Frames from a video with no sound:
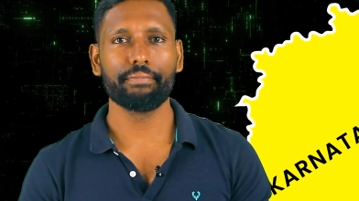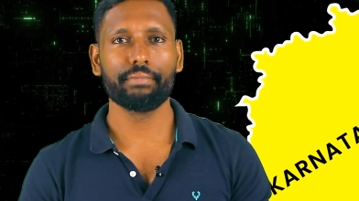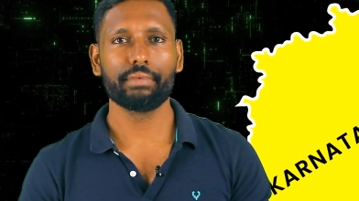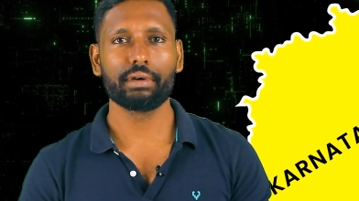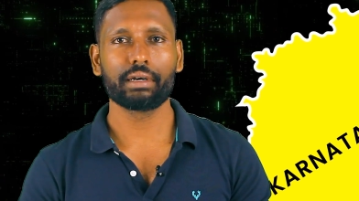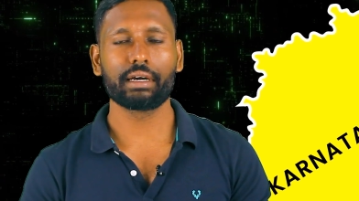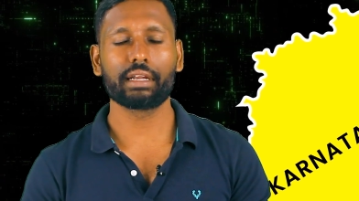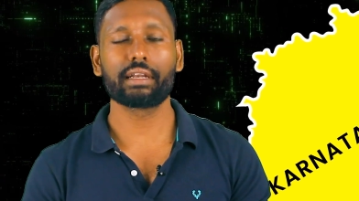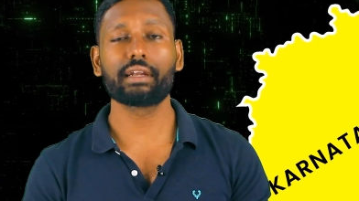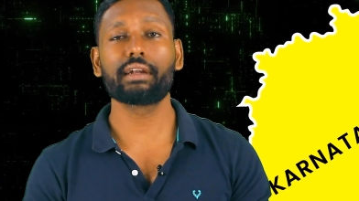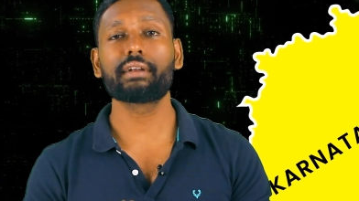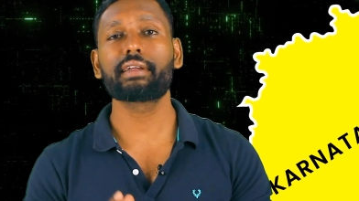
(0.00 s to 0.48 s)

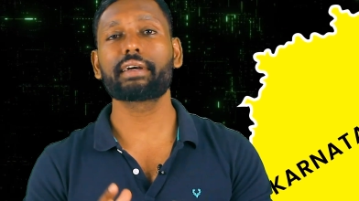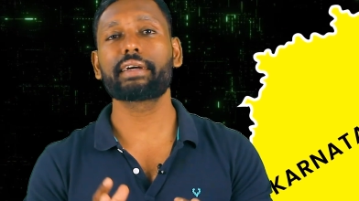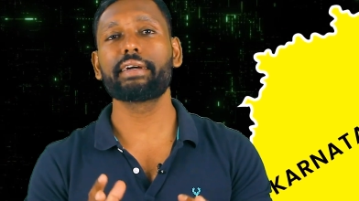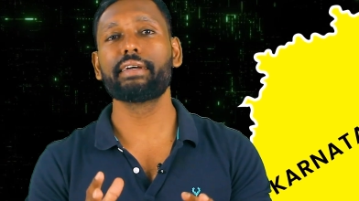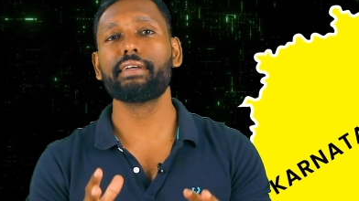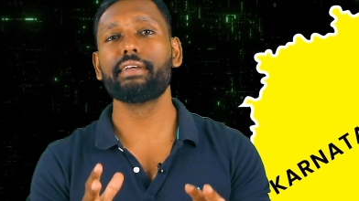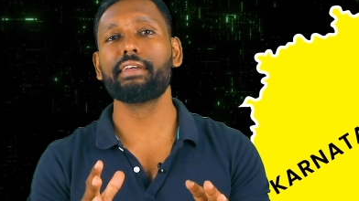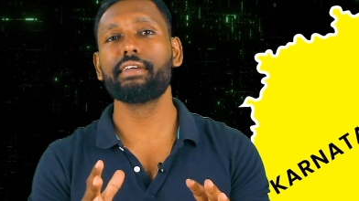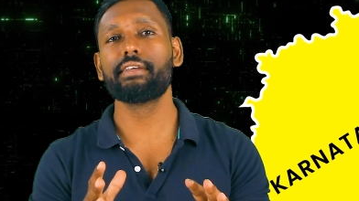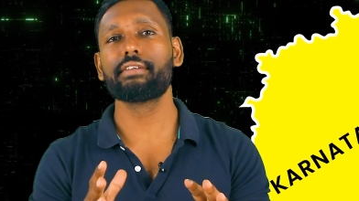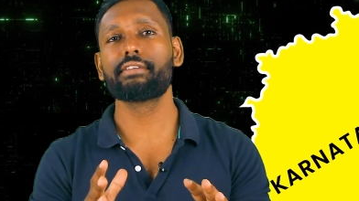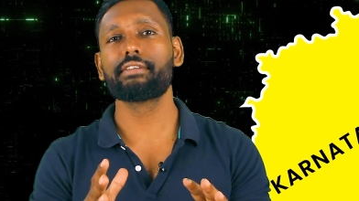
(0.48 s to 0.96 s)
Karnataka
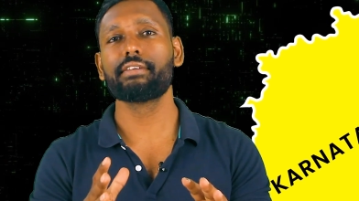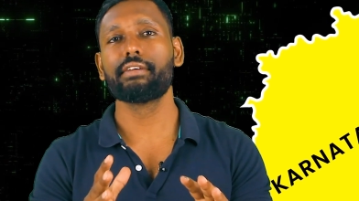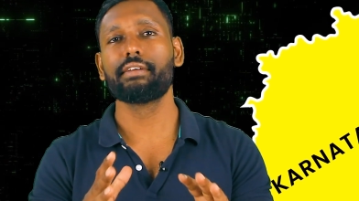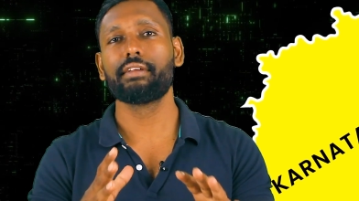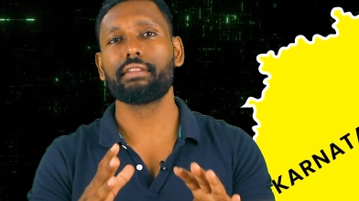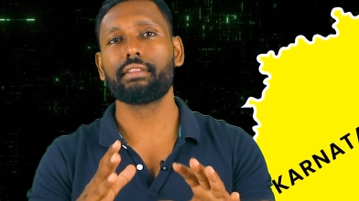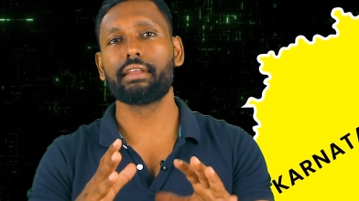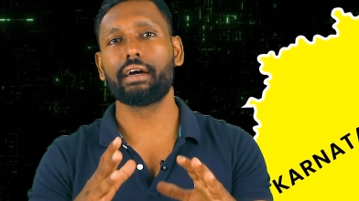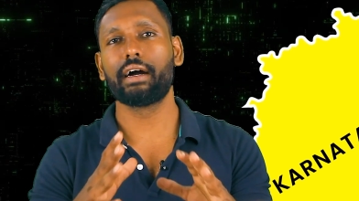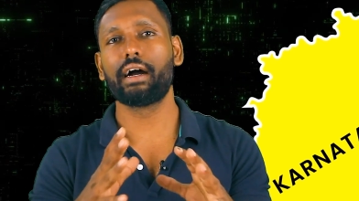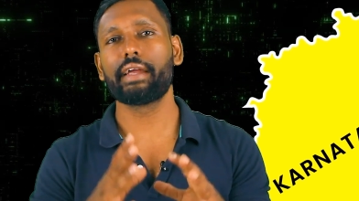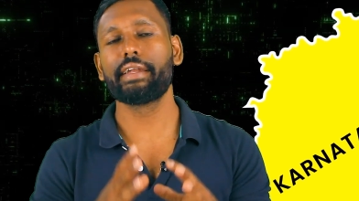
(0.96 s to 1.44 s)
is
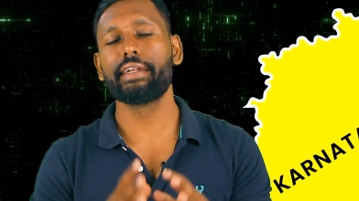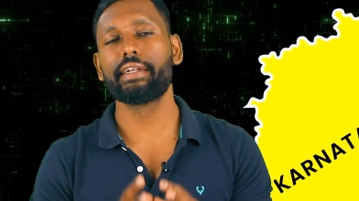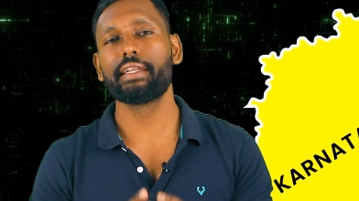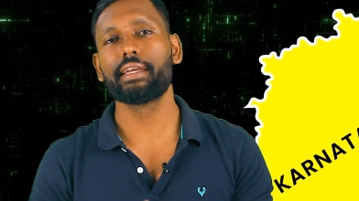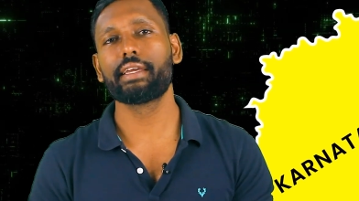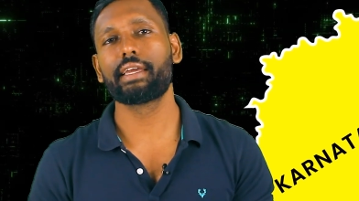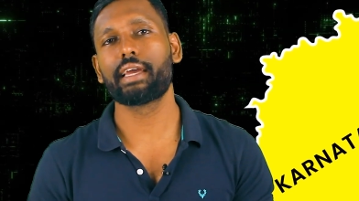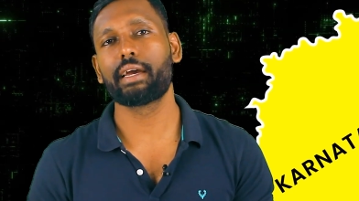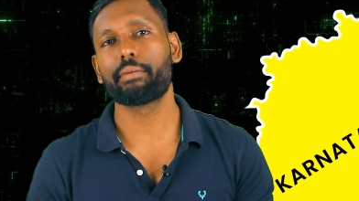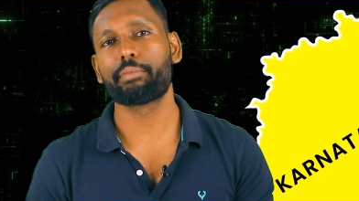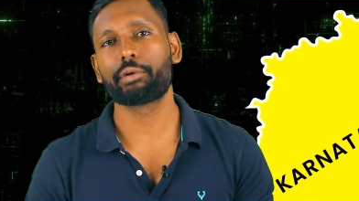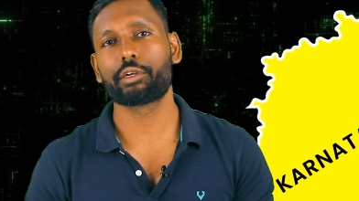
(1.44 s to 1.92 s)
the IT
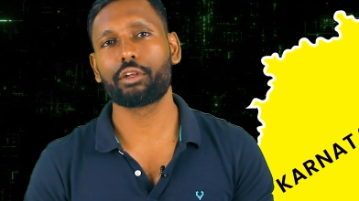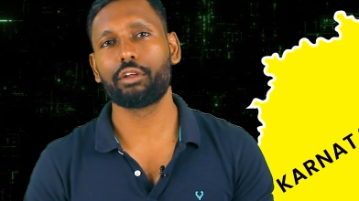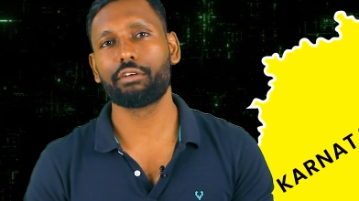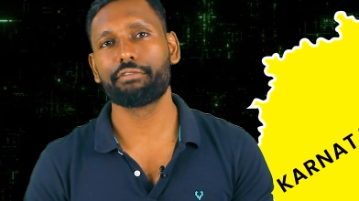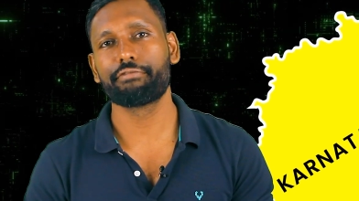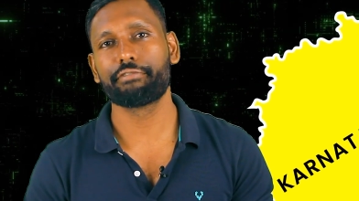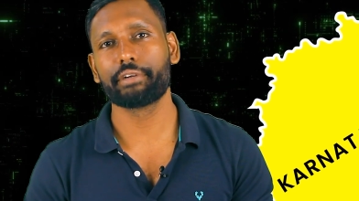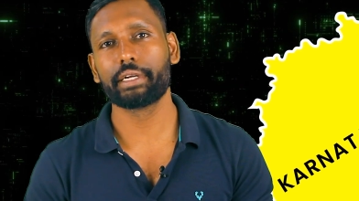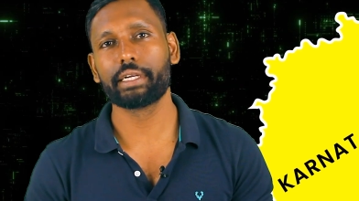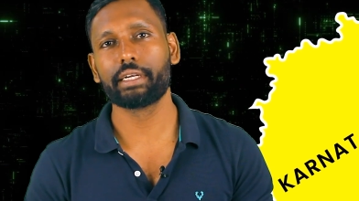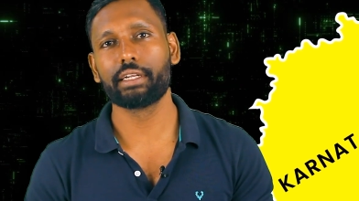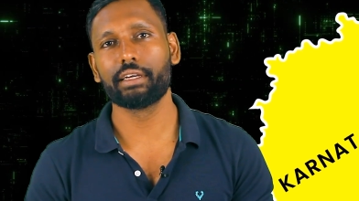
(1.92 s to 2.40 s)
capital
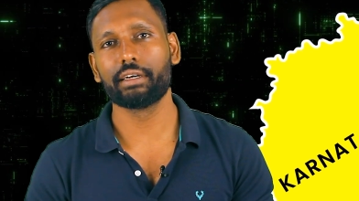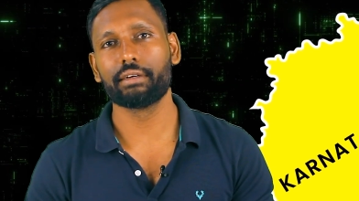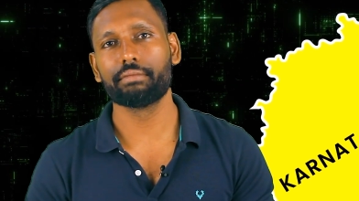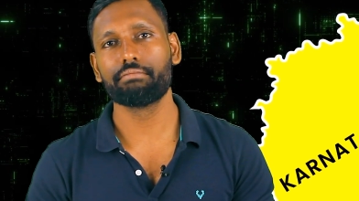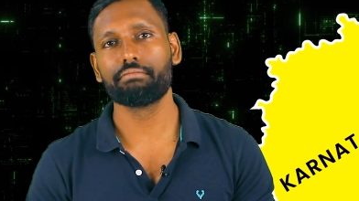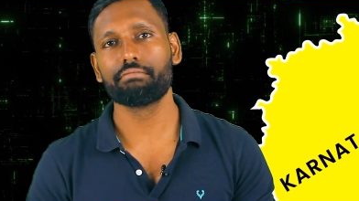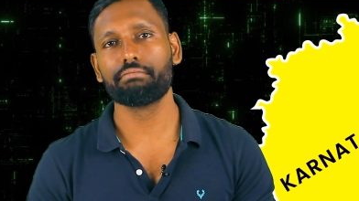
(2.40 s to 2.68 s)
of India